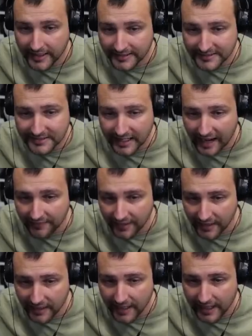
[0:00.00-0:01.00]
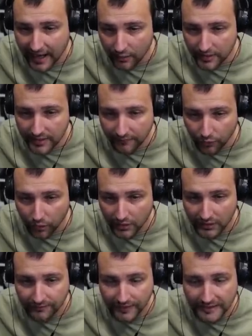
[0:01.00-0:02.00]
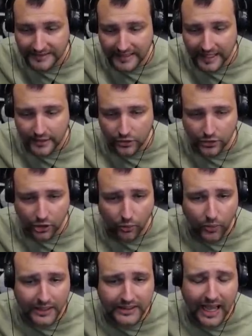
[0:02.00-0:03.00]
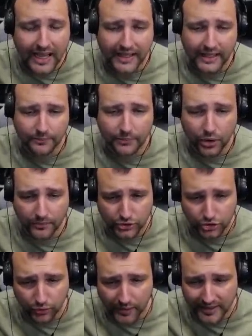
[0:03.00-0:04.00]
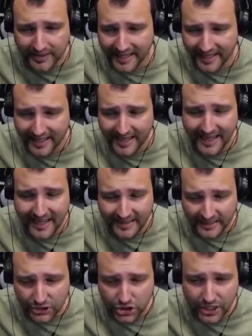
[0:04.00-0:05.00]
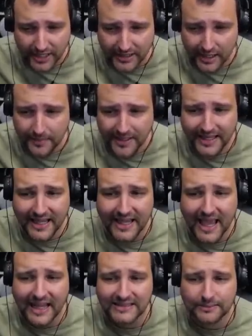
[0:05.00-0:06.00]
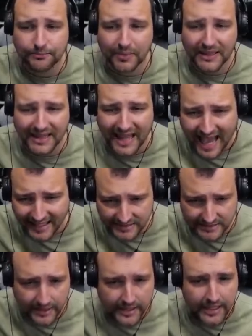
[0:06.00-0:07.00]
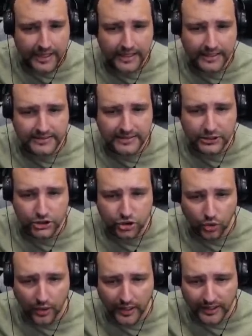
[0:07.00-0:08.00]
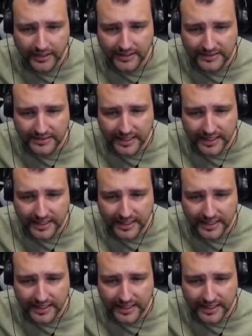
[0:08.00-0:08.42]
is traveling around the world, fellas. And you know what? I can promise you one thing. This gentleman, he has blast. He's enjoying this